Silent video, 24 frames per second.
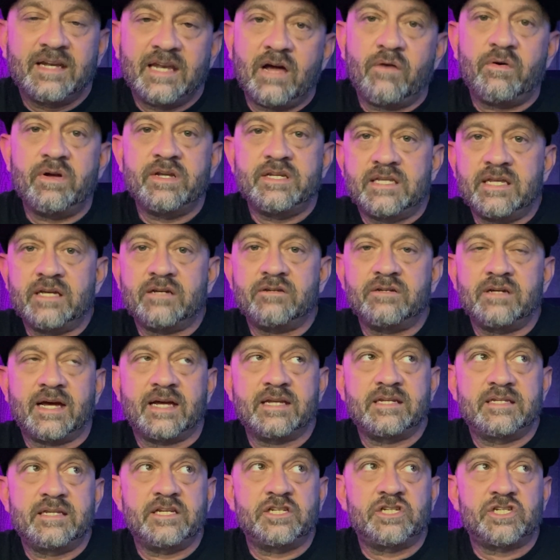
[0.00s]
Now I
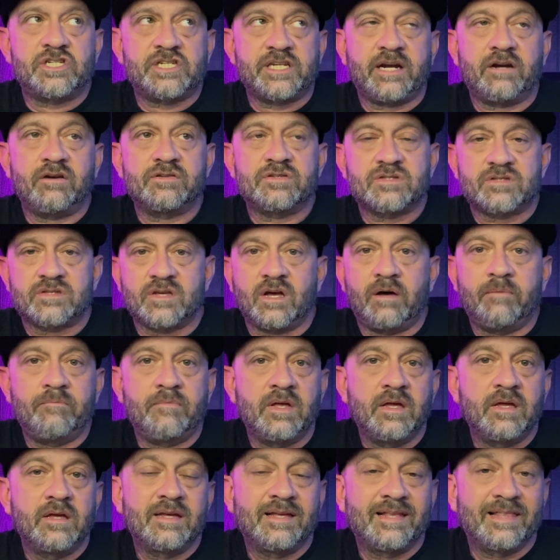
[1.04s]
did share some
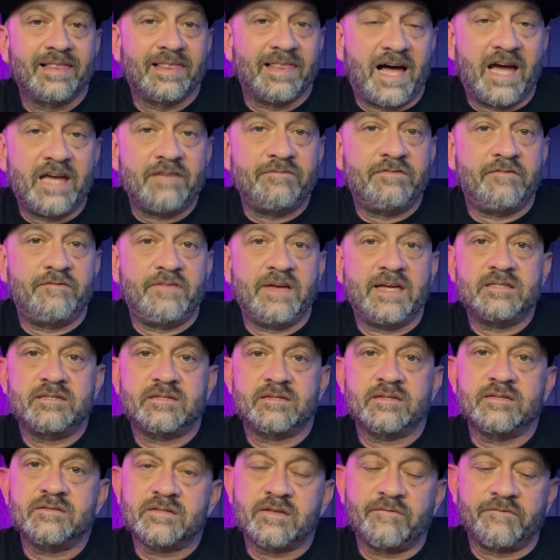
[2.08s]
live events
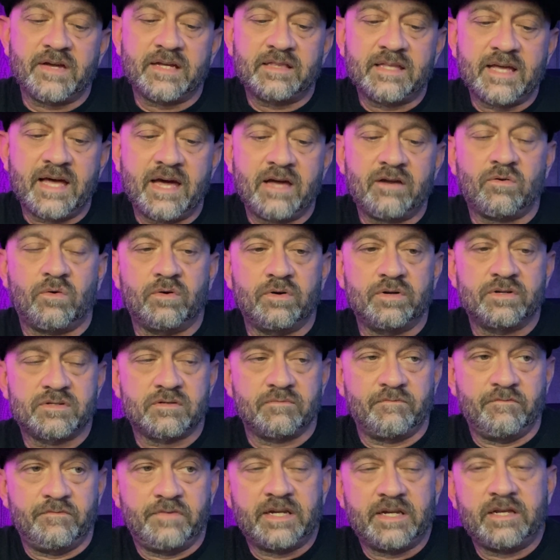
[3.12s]
and stuff like that, or
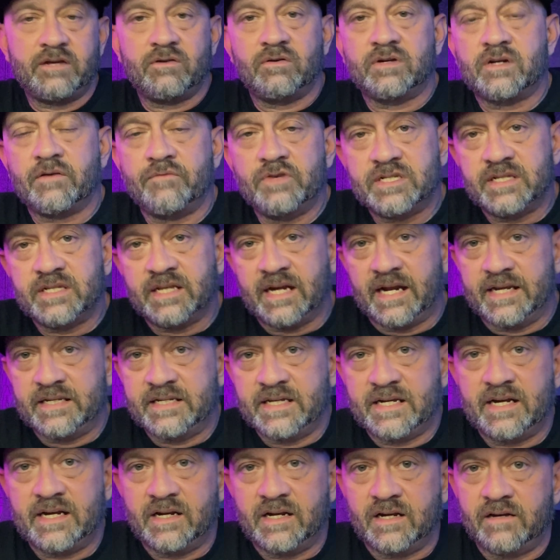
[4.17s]
some video coverage that I
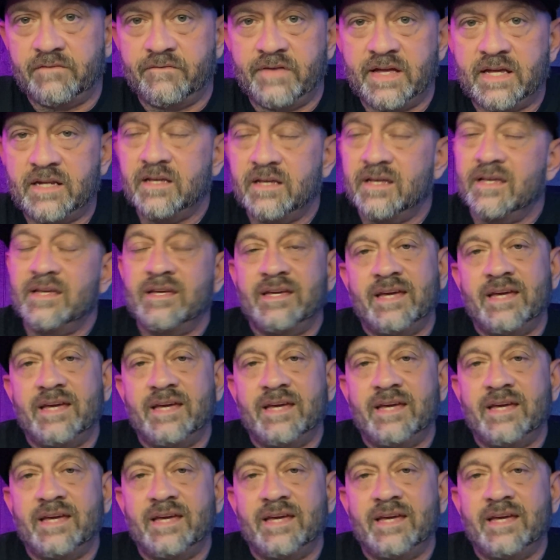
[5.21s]
did at an event,